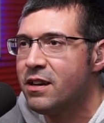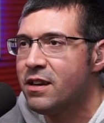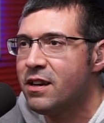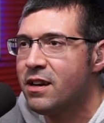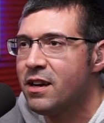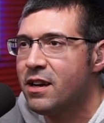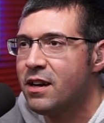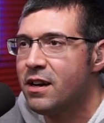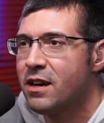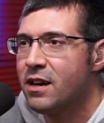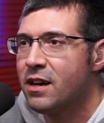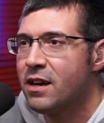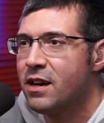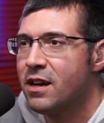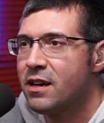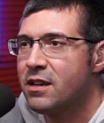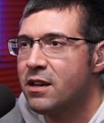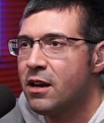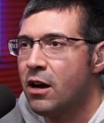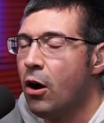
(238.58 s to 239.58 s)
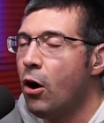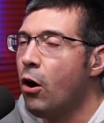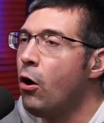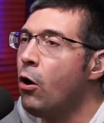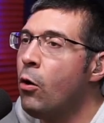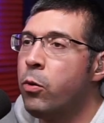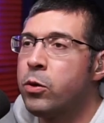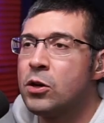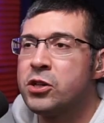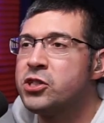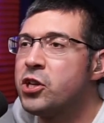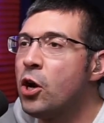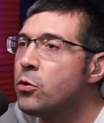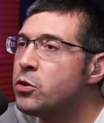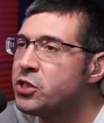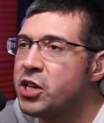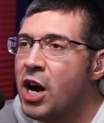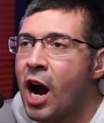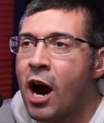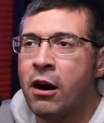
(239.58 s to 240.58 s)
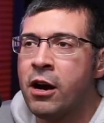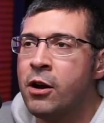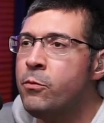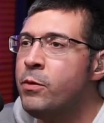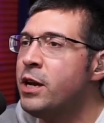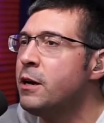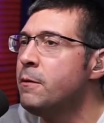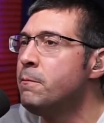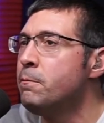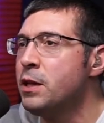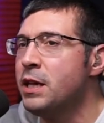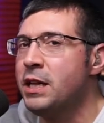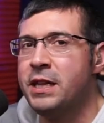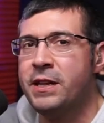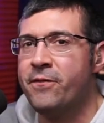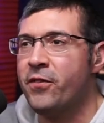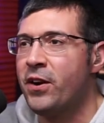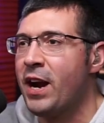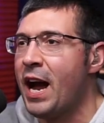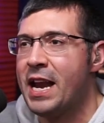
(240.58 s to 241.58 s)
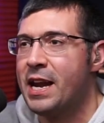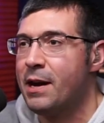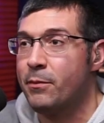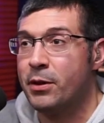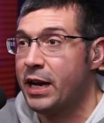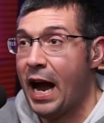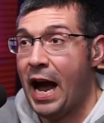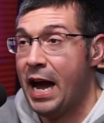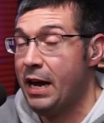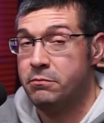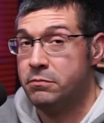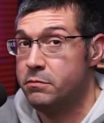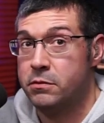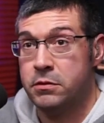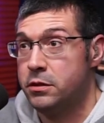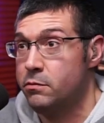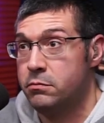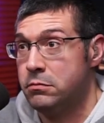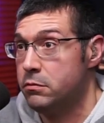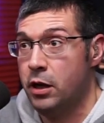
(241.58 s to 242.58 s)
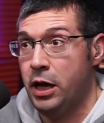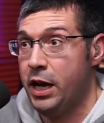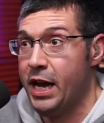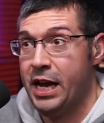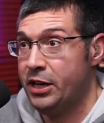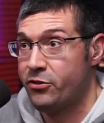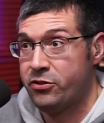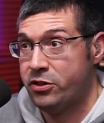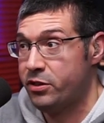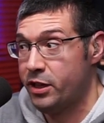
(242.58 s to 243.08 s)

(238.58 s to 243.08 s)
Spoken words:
Mm-hmm. Oh, we're so sorry. We completely forgot. And I'm like, it